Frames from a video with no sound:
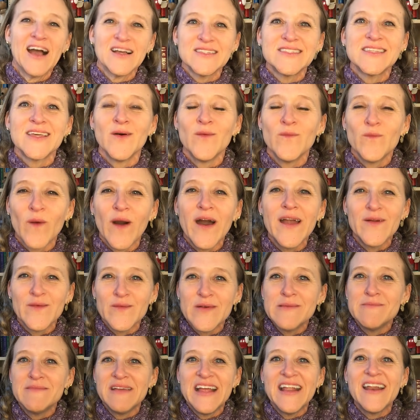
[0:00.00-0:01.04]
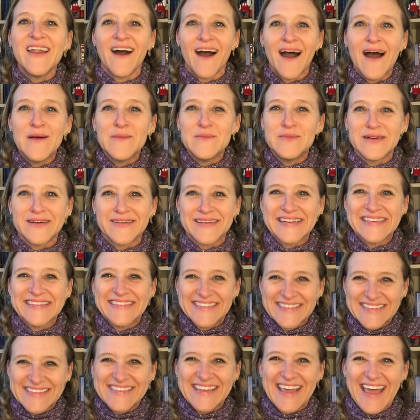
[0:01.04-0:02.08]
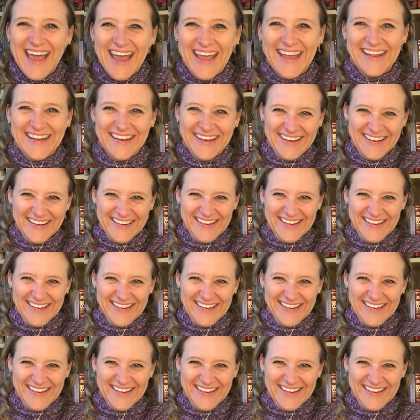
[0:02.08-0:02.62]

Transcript: I said, why don't we meet in Hamburg instead?